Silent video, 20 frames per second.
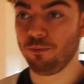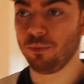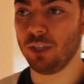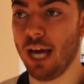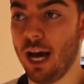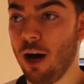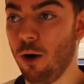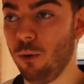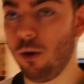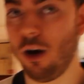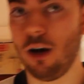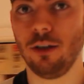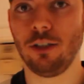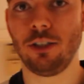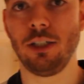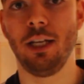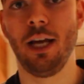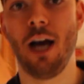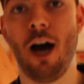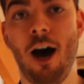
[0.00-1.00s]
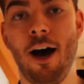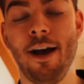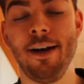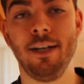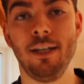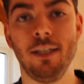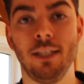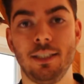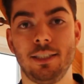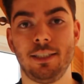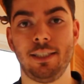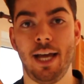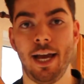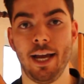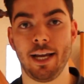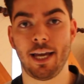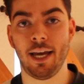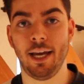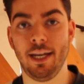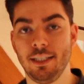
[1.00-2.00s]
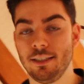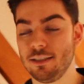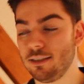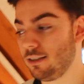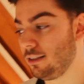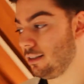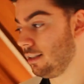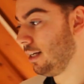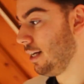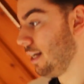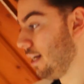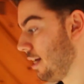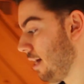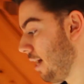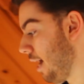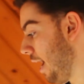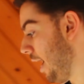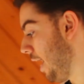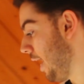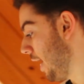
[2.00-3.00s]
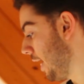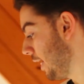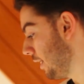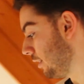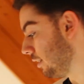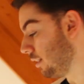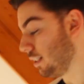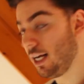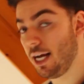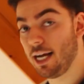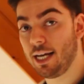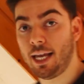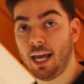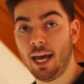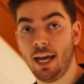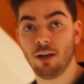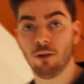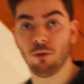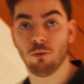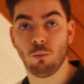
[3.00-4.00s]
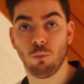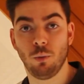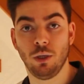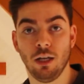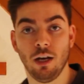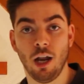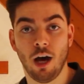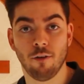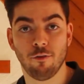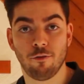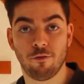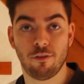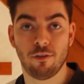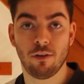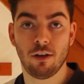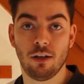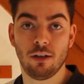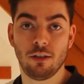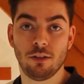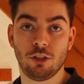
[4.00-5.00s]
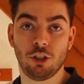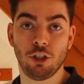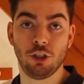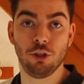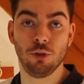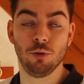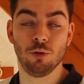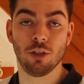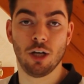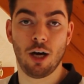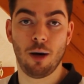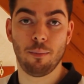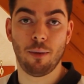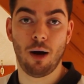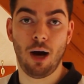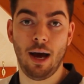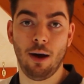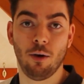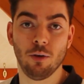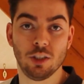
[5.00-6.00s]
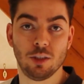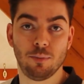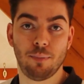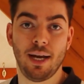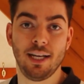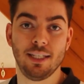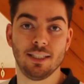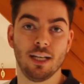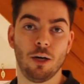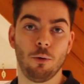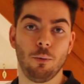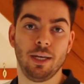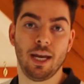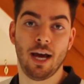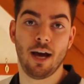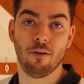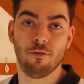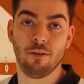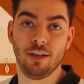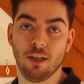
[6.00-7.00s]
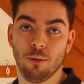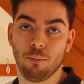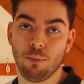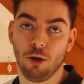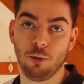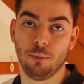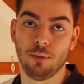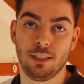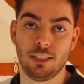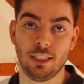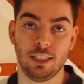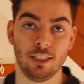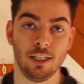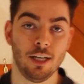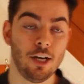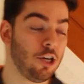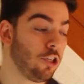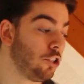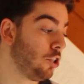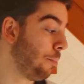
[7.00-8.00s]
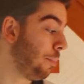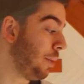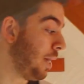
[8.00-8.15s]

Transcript: now to the under staircase, and again, we love to use up our space that we have in a property. So